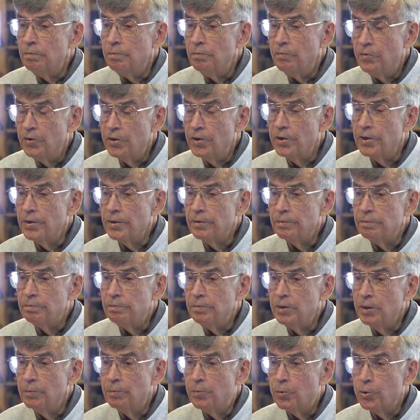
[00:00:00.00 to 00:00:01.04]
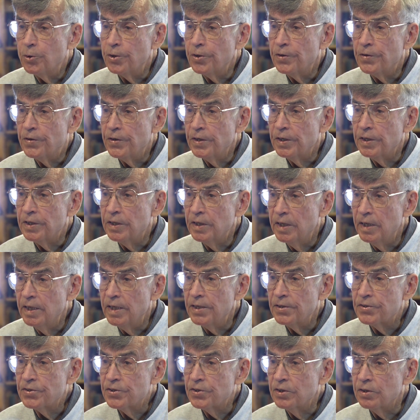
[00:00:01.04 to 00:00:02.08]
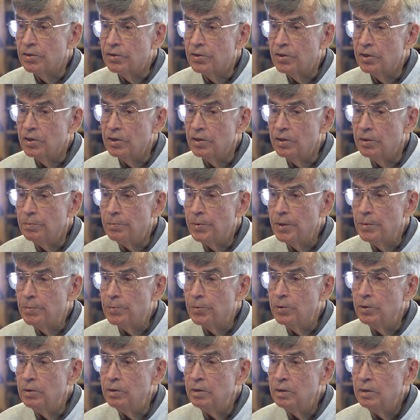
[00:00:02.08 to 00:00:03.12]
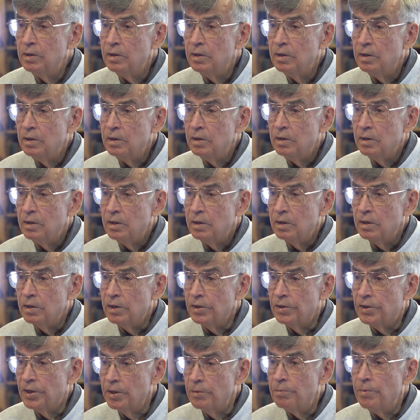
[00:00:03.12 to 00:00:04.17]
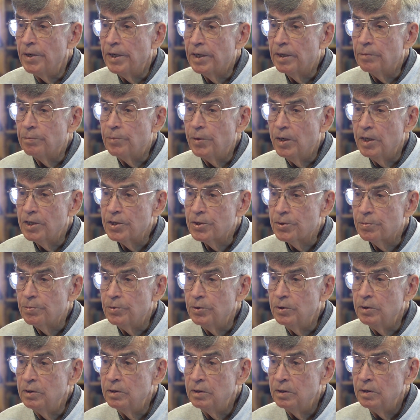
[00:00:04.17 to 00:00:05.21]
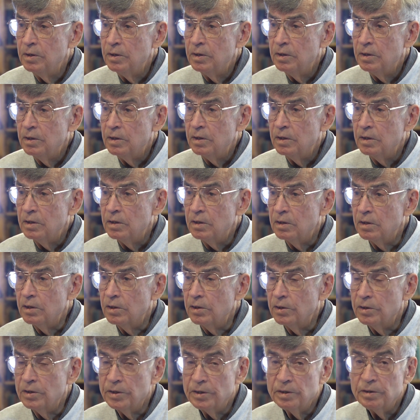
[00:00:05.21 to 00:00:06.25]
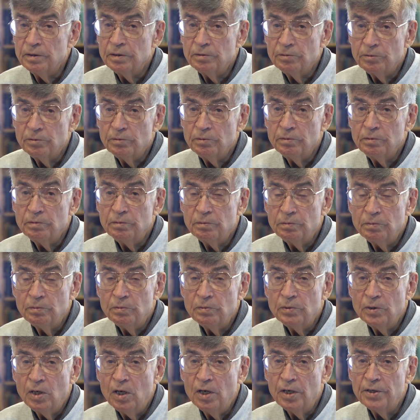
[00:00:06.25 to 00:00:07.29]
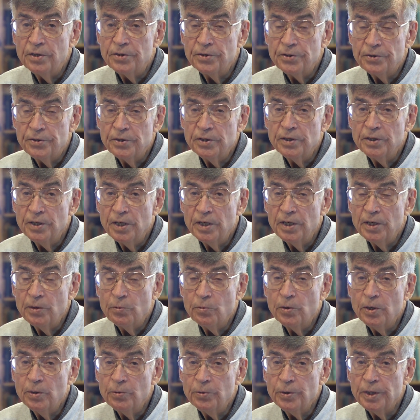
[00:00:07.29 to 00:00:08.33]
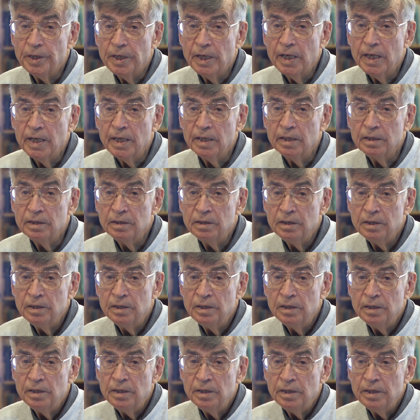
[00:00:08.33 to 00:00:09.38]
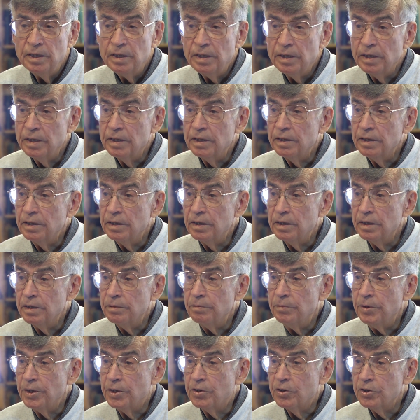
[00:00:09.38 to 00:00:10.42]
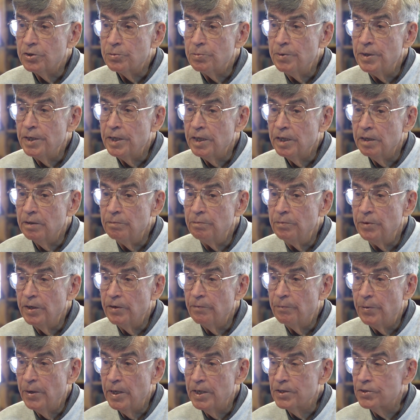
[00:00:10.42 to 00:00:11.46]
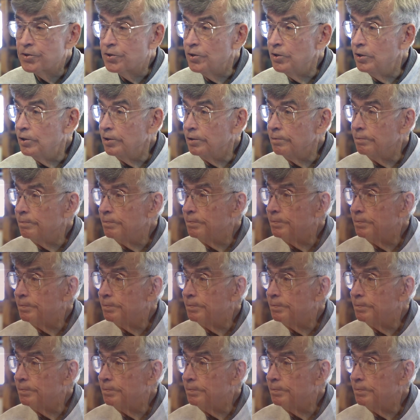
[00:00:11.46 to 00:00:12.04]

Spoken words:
very important thing to us that the people that did make it possible are honored in any way we can, and because many of them have passed on.